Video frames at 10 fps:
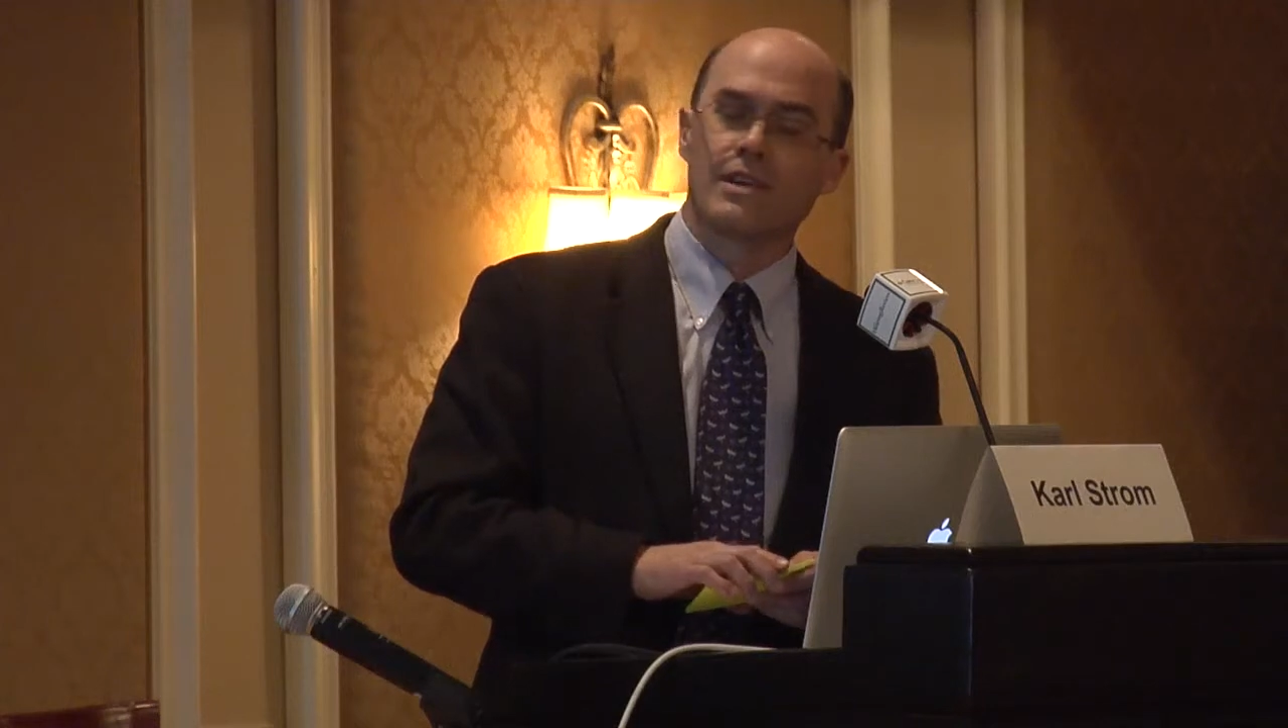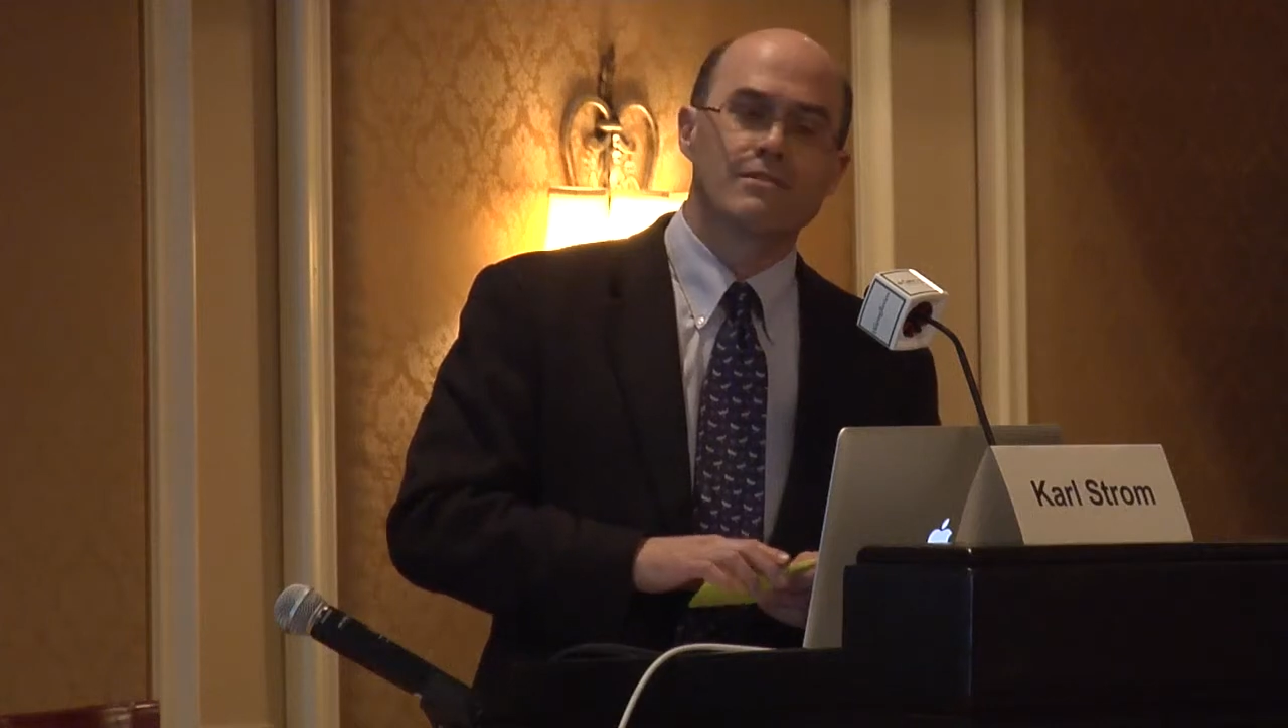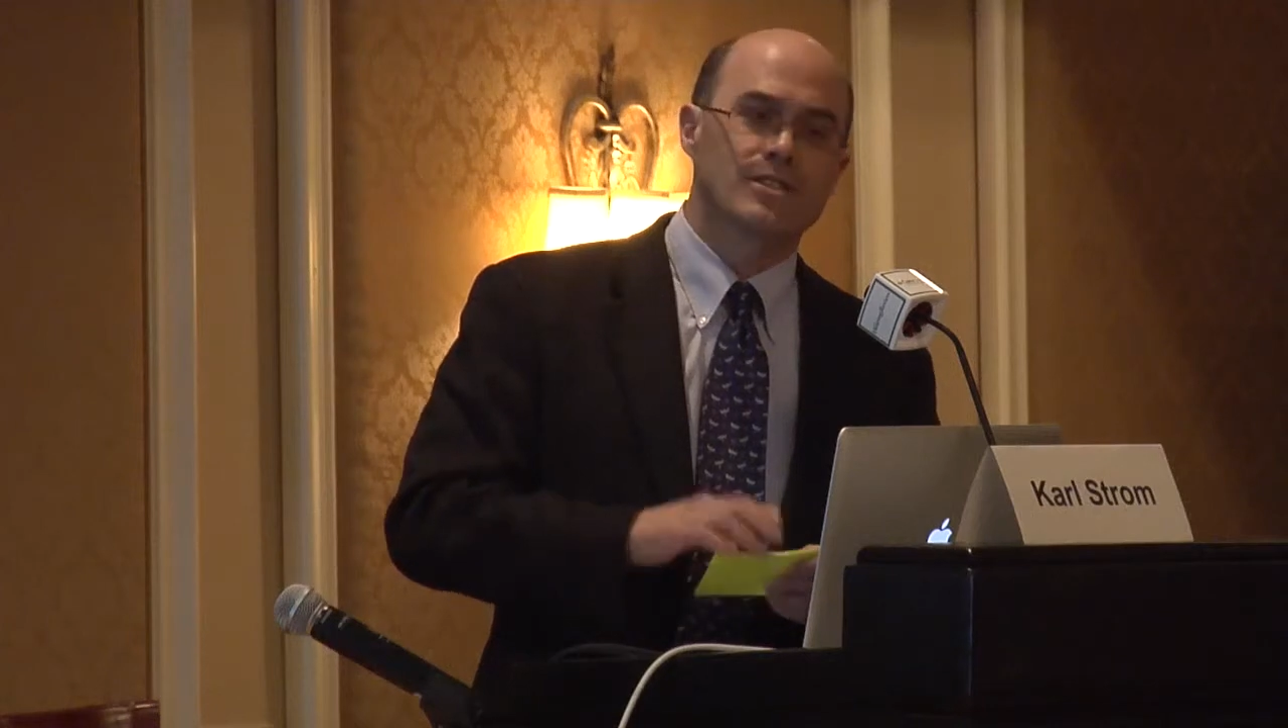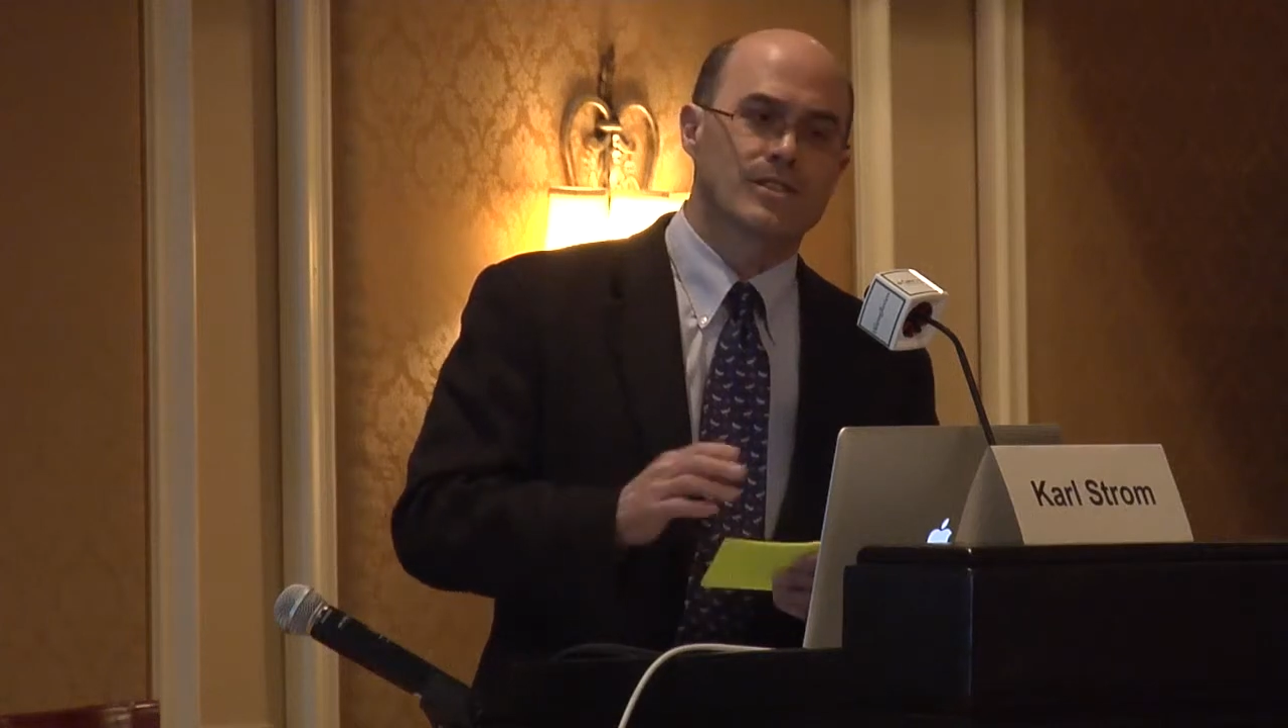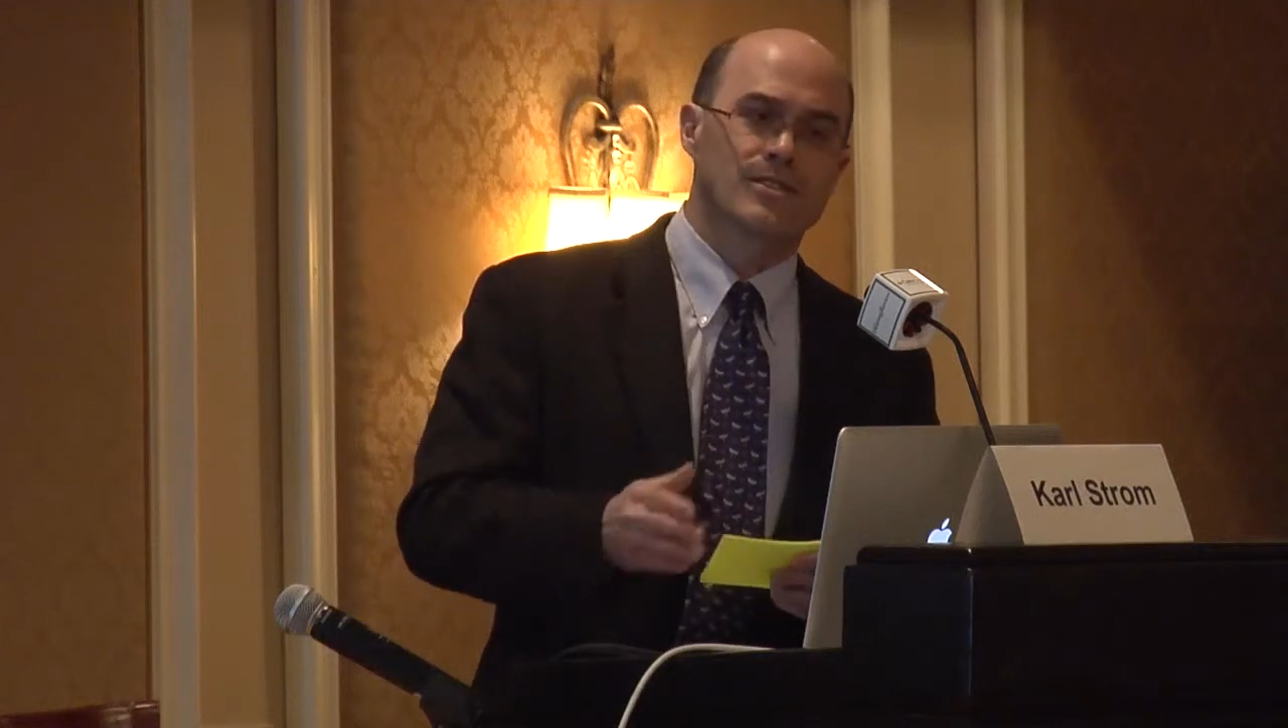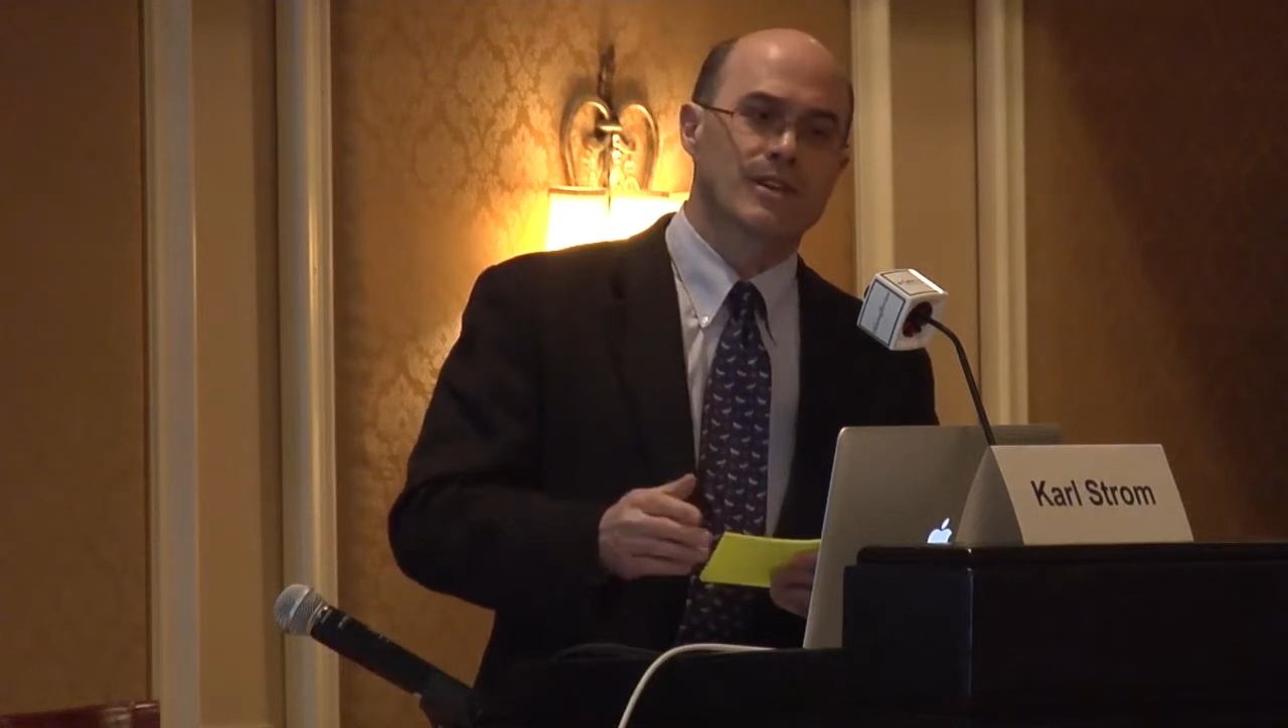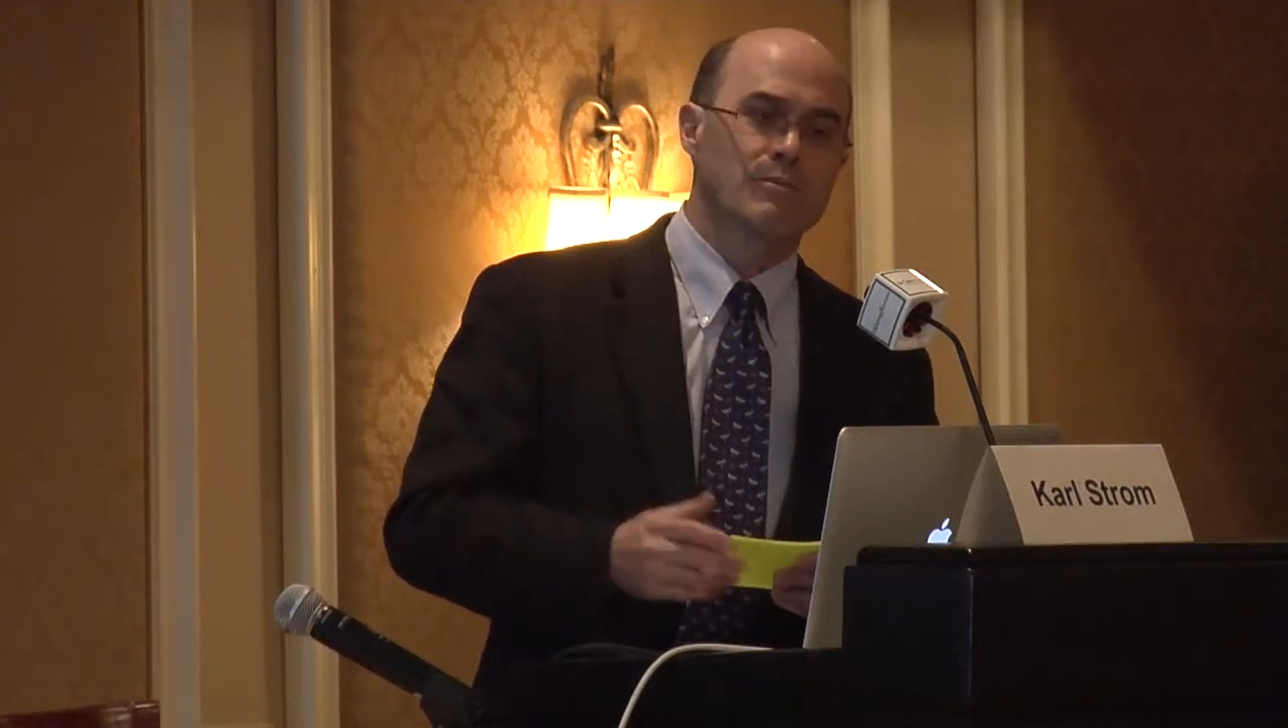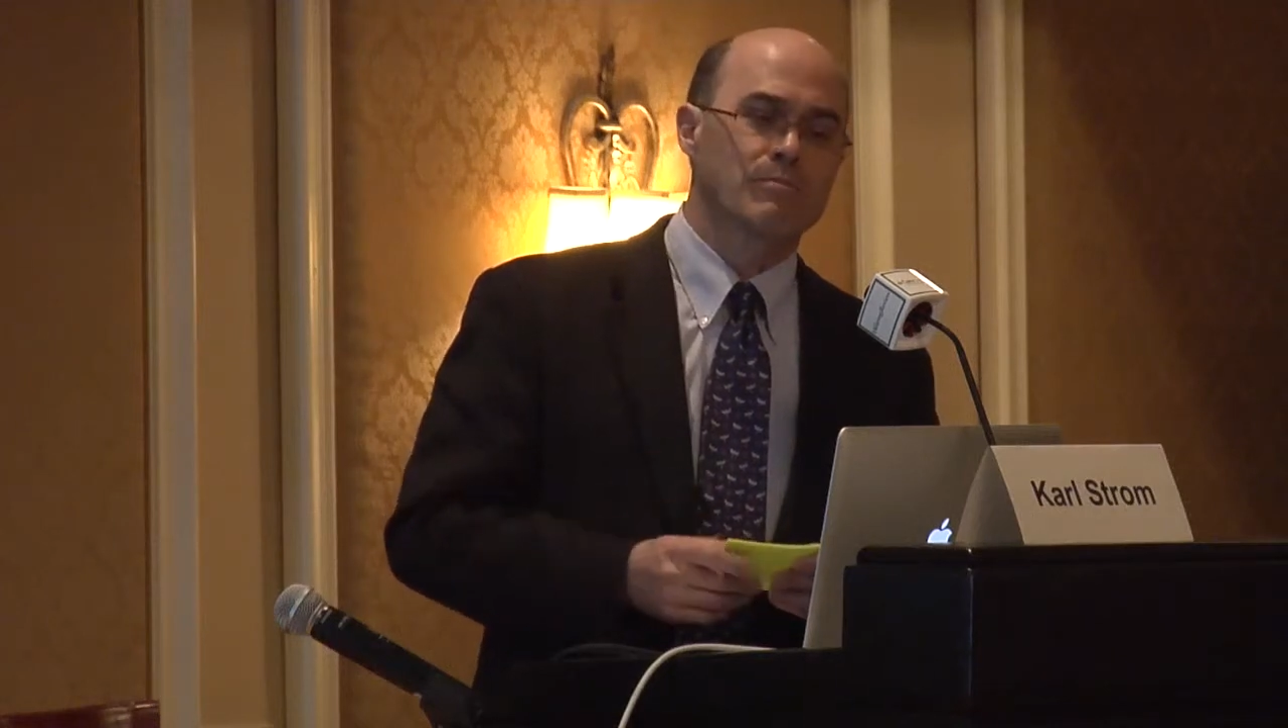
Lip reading: even some of